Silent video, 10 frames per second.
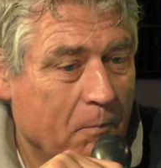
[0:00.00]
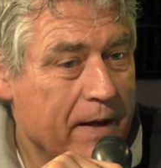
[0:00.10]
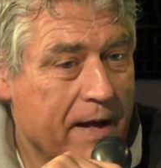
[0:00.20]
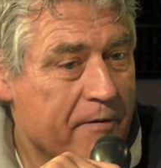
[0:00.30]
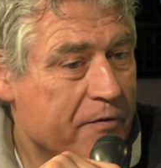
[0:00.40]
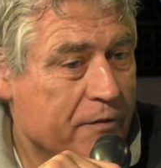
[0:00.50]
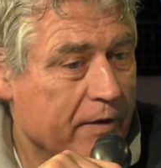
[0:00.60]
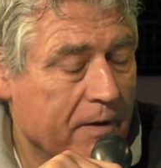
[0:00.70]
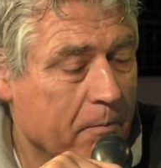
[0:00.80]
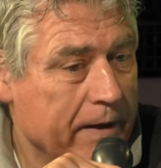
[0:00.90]
we
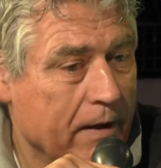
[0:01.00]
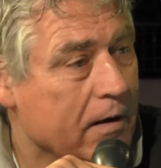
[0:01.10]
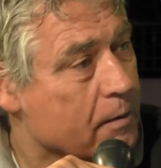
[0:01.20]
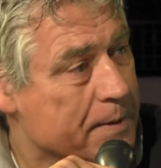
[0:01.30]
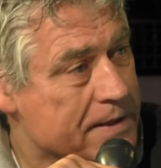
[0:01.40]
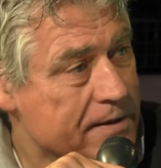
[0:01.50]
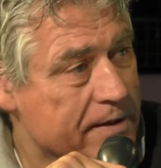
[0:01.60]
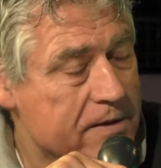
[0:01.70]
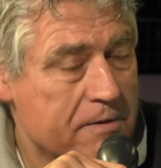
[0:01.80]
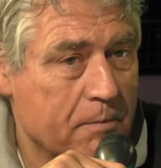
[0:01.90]
are a
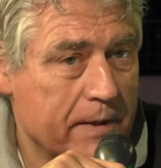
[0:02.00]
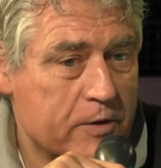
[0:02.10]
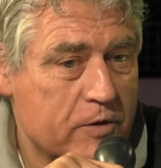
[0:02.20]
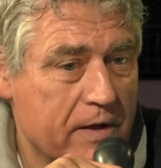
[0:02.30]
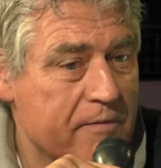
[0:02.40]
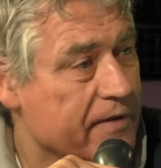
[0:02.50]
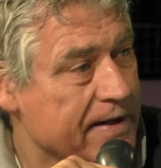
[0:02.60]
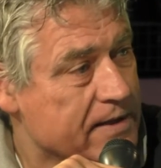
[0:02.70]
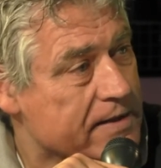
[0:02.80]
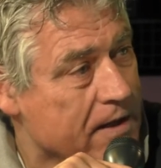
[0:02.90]
business which
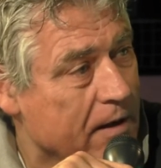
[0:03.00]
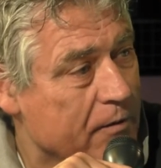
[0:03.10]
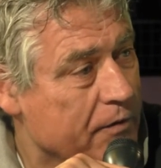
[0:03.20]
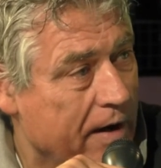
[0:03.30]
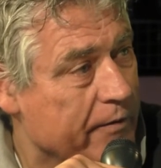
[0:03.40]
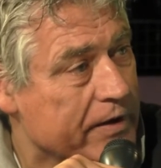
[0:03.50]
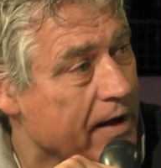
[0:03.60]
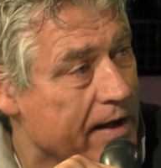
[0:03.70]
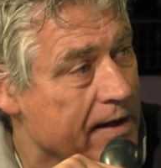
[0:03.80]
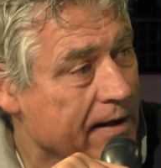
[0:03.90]
invents itself every
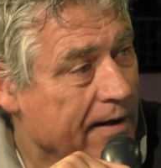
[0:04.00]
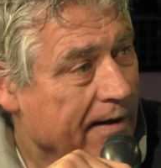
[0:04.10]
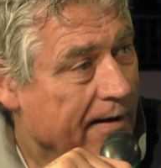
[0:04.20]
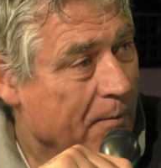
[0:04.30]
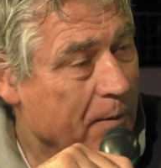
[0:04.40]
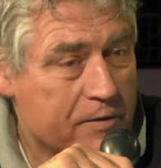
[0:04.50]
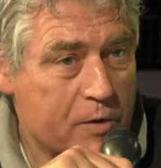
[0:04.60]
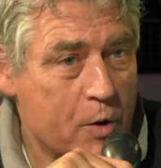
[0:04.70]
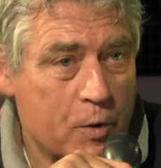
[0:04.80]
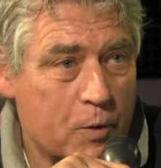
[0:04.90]
day. With
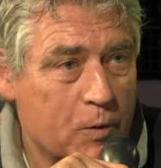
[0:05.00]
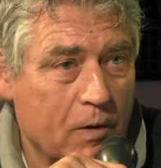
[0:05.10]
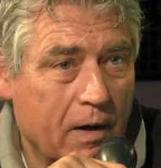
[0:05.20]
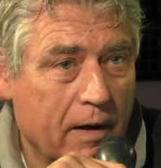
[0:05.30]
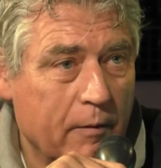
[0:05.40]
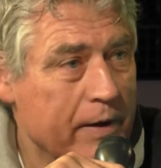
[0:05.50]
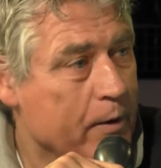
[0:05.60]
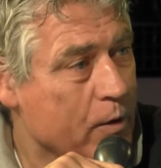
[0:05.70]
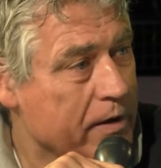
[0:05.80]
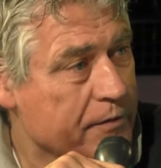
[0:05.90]
new
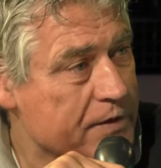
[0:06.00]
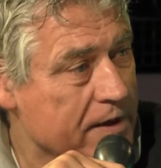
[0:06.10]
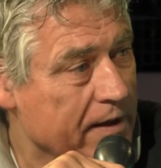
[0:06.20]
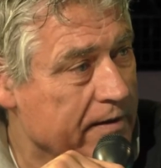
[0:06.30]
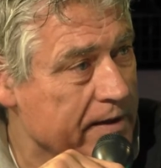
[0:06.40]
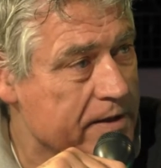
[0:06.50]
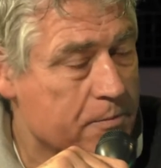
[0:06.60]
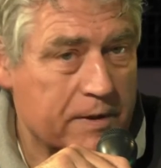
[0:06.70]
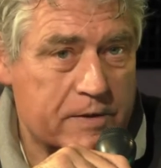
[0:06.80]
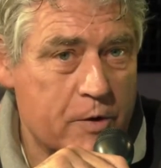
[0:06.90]
recording
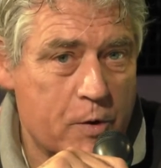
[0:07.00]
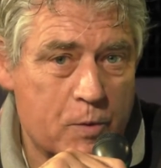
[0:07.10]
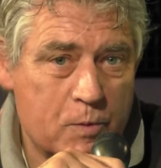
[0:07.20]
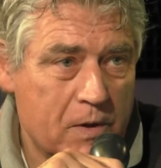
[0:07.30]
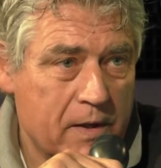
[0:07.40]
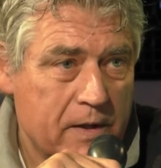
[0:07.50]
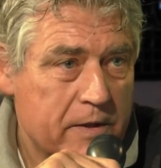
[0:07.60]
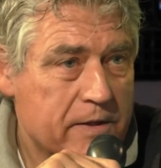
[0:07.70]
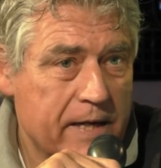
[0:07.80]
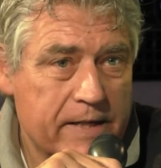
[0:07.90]
facilities, with new
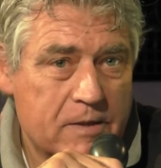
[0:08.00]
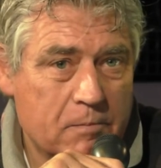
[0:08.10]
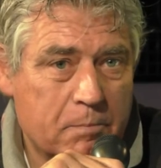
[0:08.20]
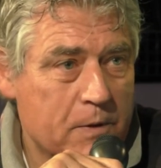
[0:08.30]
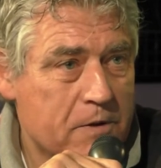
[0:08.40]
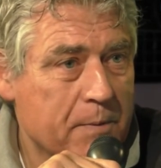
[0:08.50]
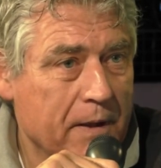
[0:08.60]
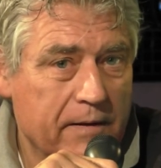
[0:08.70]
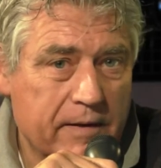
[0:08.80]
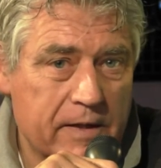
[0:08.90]
stage
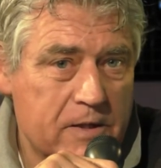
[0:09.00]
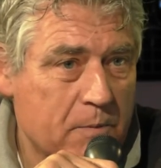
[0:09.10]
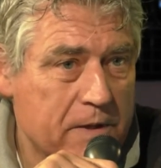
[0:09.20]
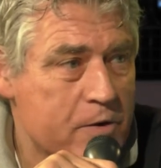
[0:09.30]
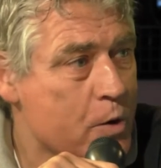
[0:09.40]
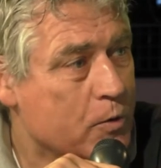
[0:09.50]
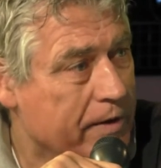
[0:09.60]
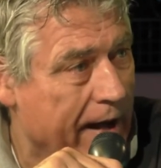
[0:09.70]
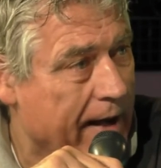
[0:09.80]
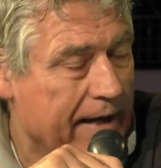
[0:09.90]
possibilities, with new
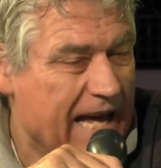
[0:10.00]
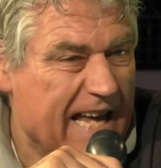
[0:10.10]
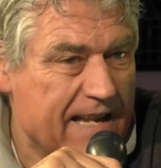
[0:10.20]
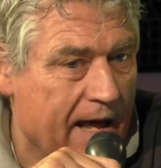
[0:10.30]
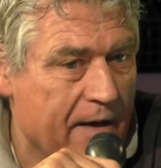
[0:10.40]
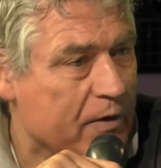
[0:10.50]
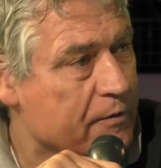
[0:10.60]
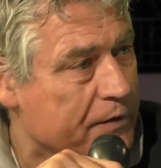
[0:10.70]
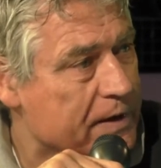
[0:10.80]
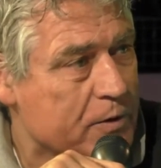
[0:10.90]
tech in
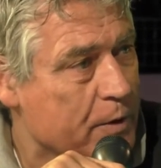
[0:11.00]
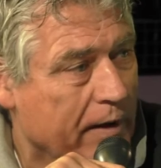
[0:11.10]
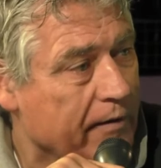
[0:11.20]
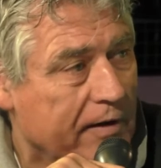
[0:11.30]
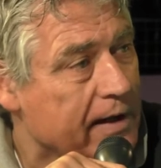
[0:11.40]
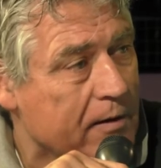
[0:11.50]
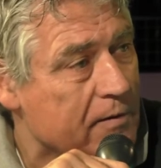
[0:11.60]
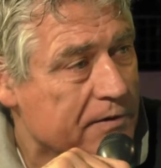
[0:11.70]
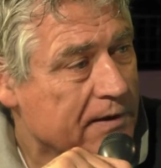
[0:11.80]
every field you can think of.